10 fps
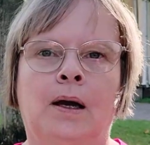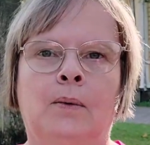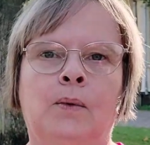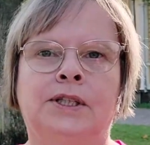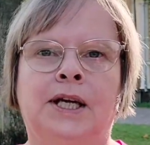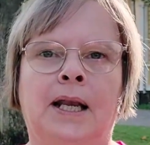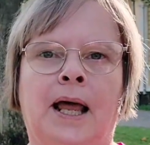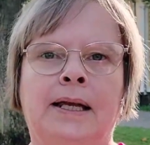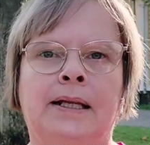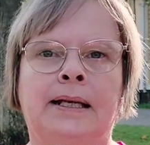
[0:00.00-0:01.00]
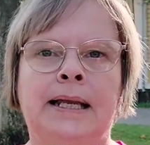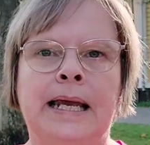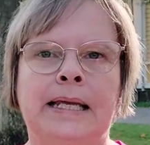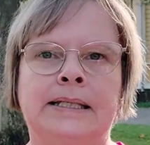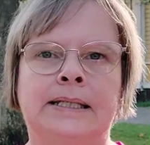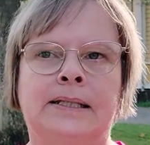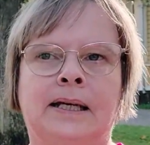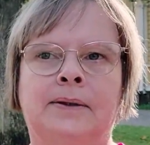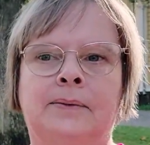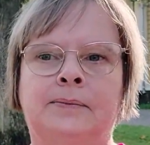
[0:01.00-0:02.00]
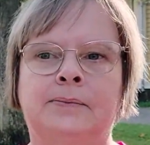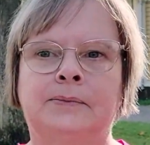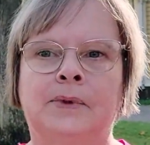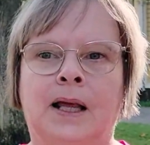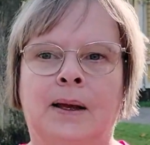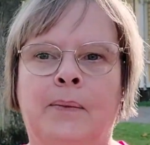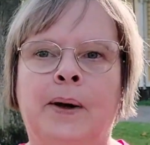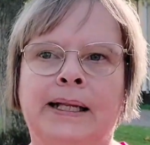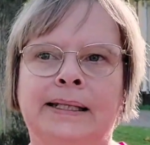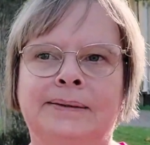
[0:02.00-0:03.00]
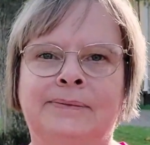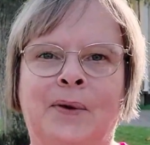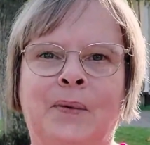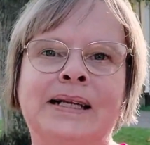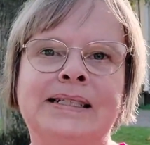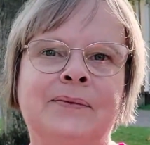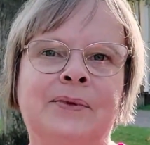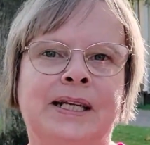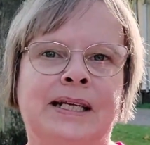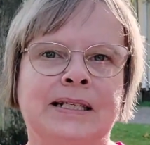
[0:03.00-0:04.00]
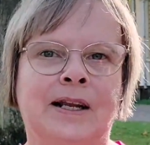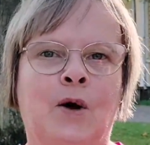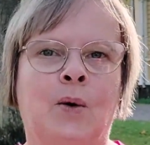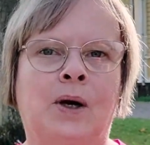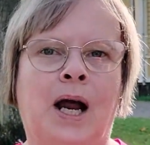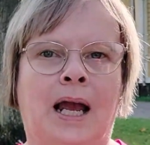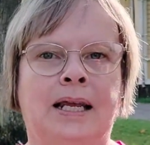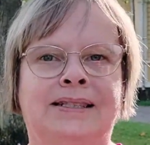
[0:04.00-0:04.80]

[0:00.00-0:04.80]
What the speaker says: What I like least? Well, when something doesn't go right.